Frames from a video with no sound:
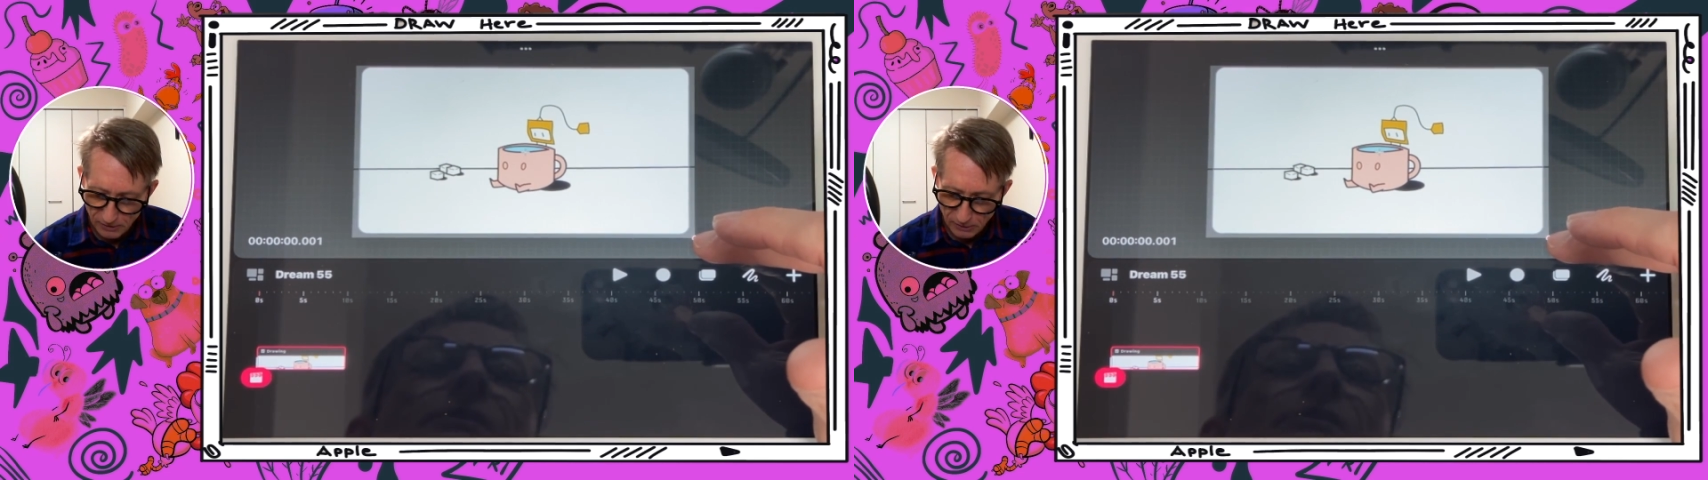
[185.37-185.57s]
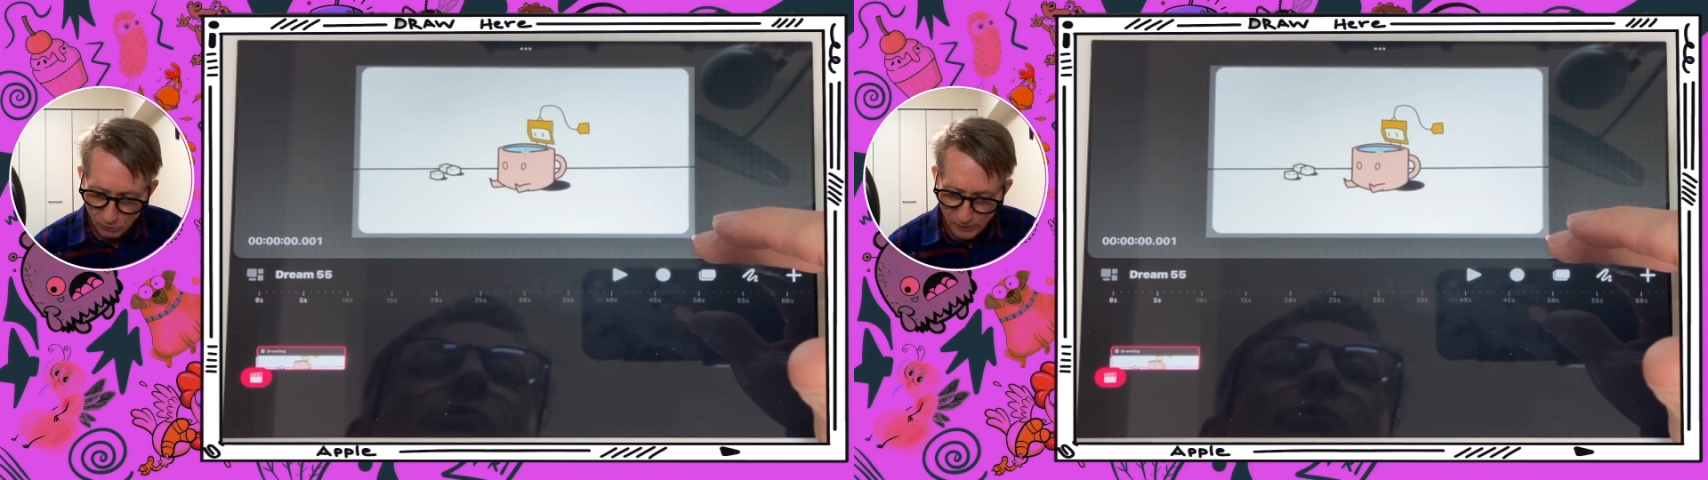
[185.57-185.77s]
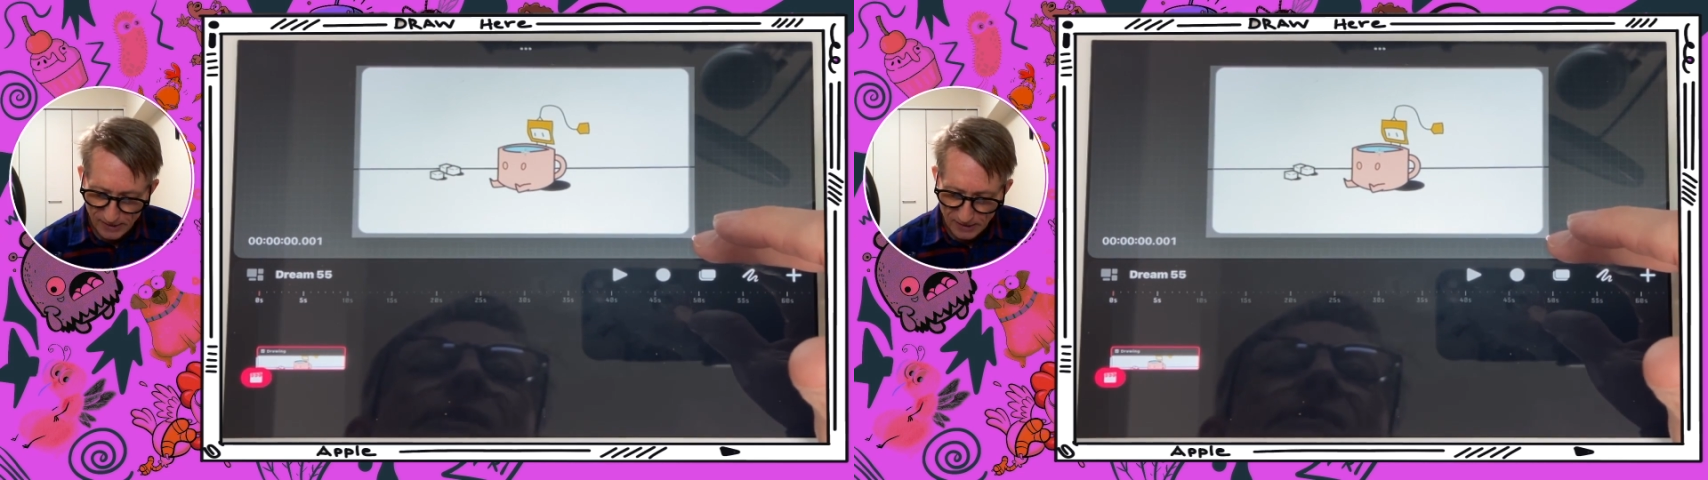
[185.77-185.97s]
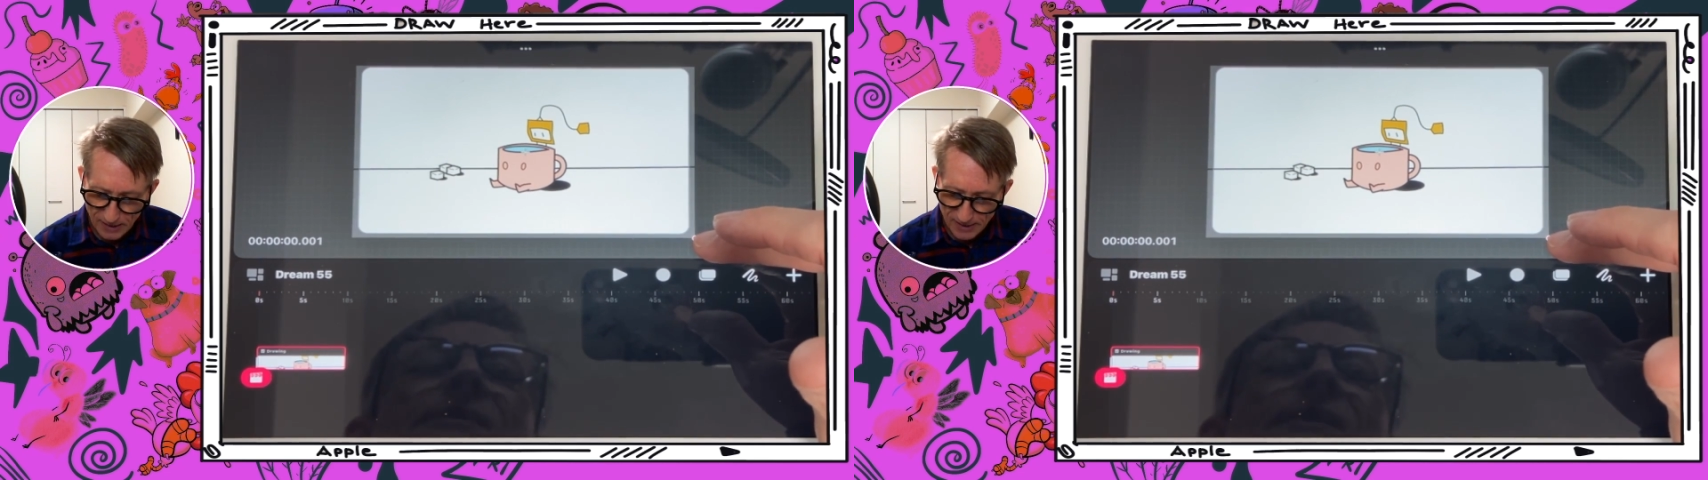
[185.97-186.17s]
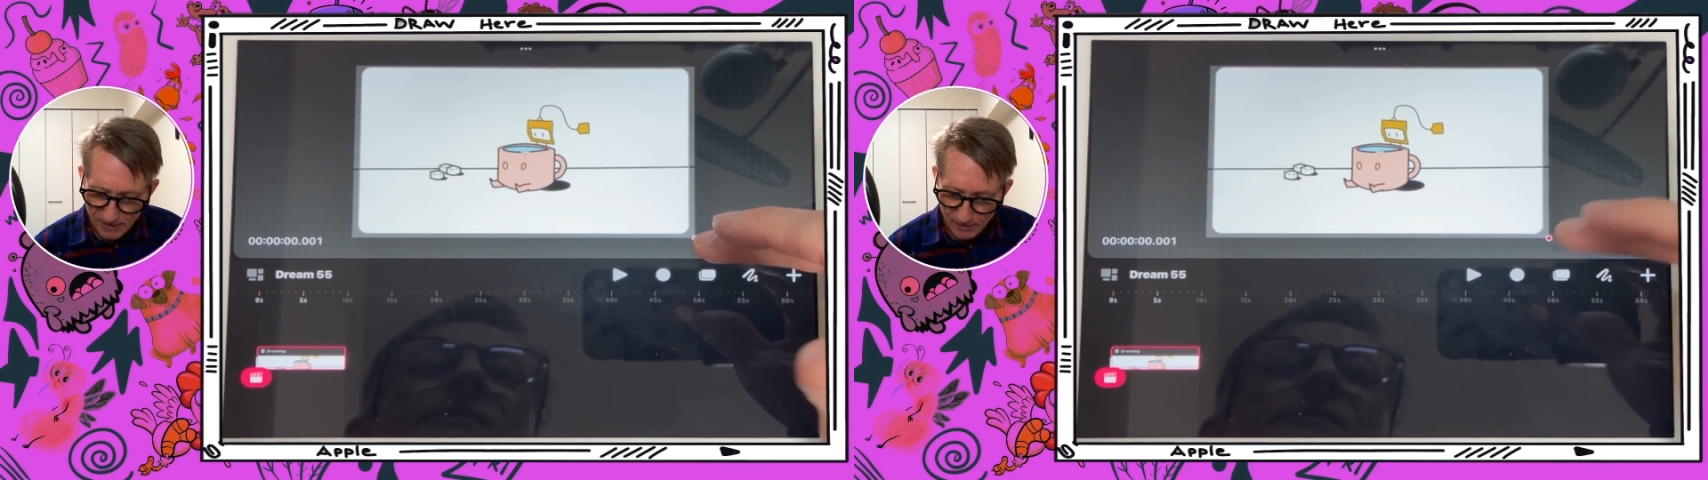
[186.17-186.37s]

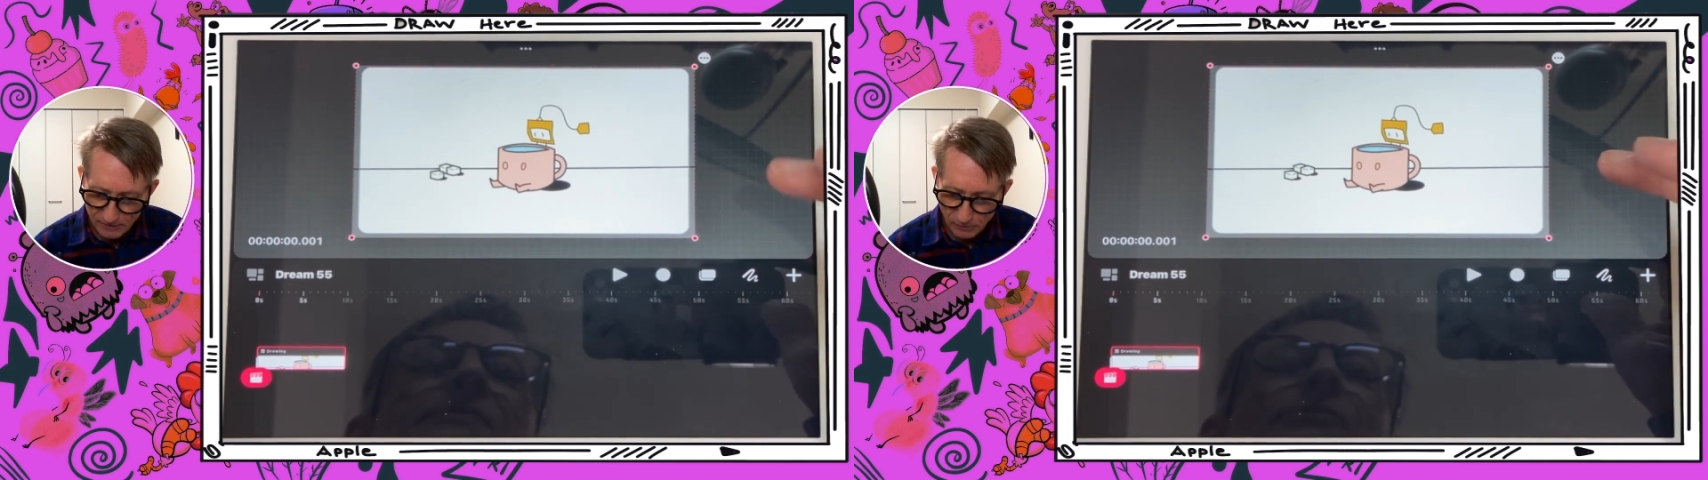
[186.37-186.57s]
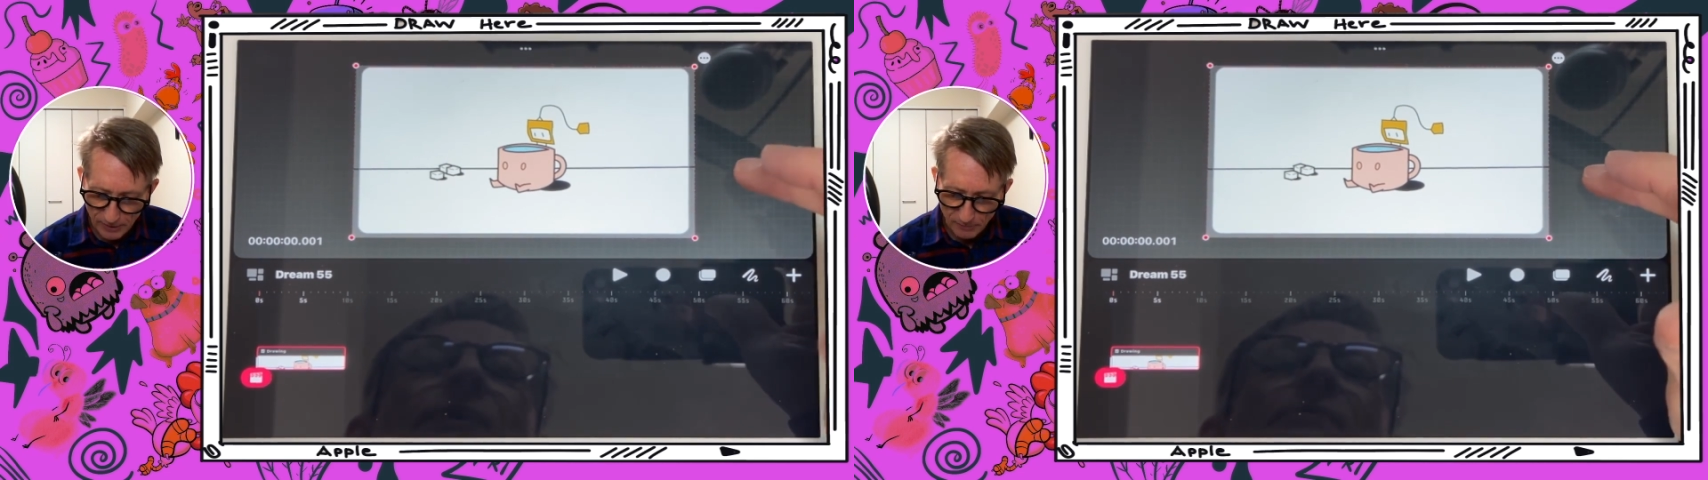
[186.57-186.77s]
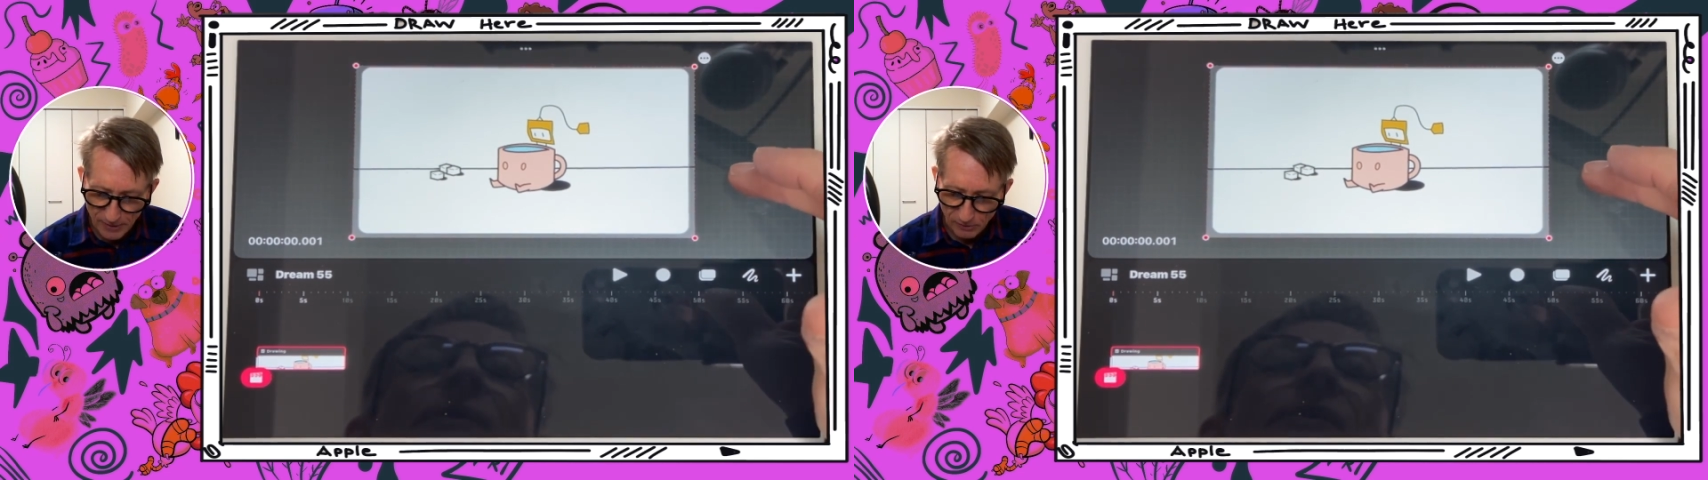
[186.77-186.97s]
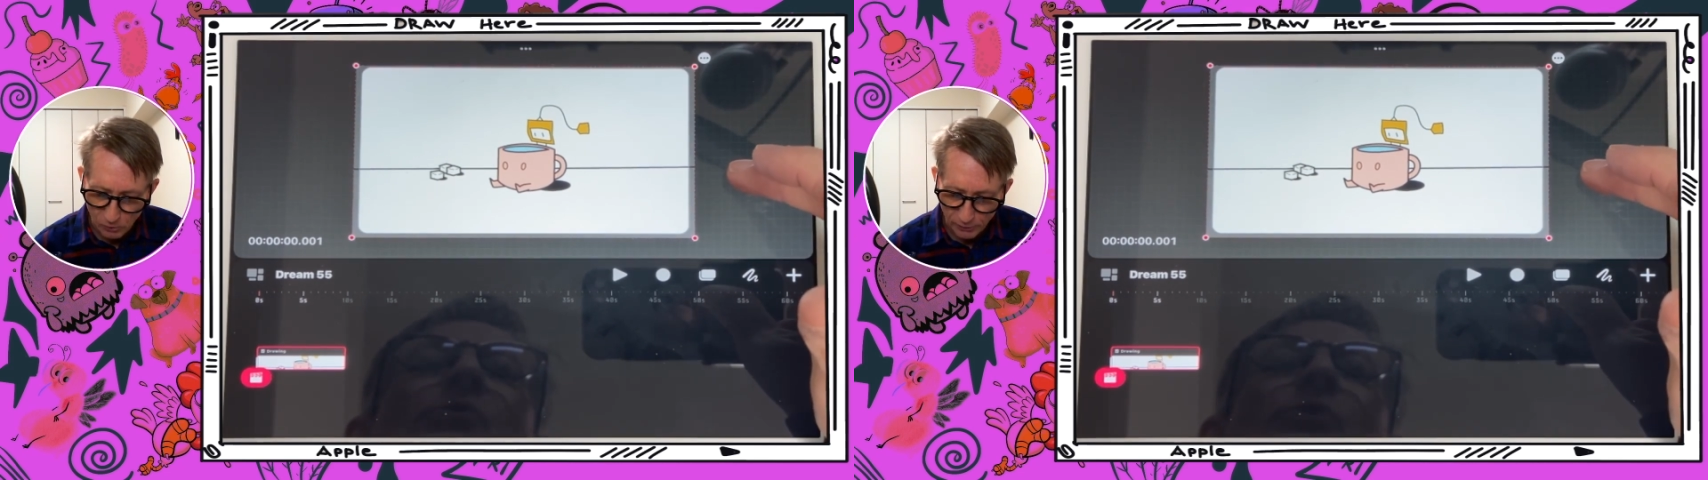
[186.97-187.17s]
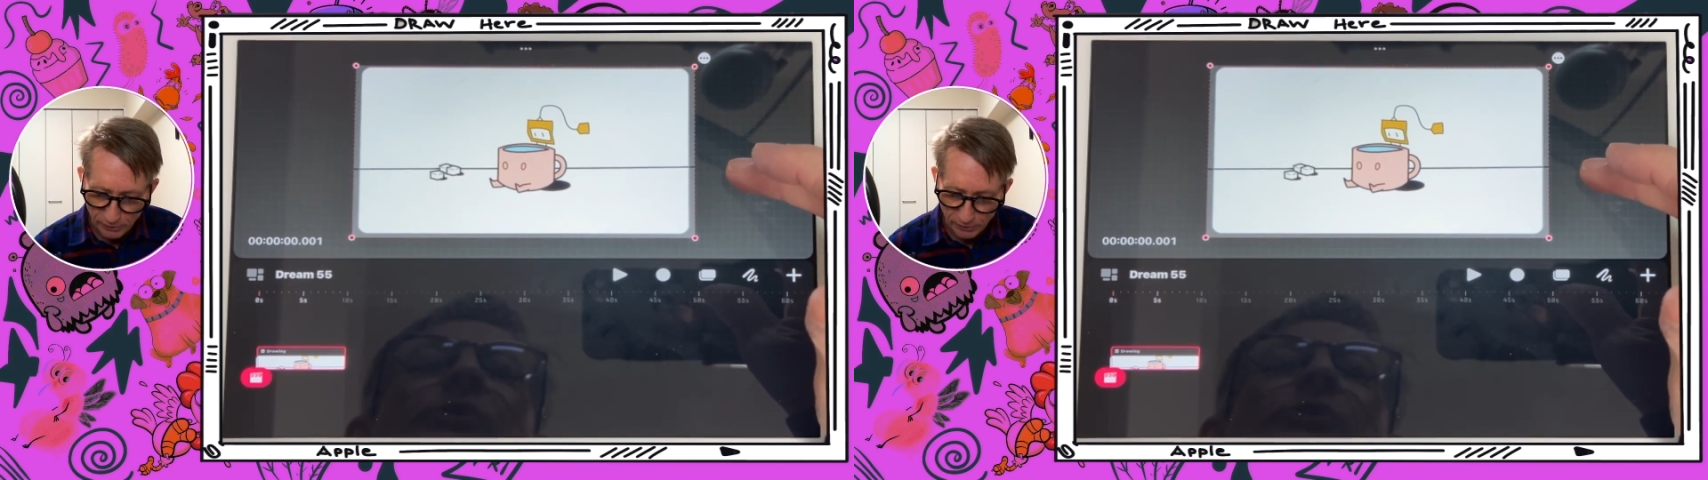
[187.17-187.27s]
resize it, grab that corner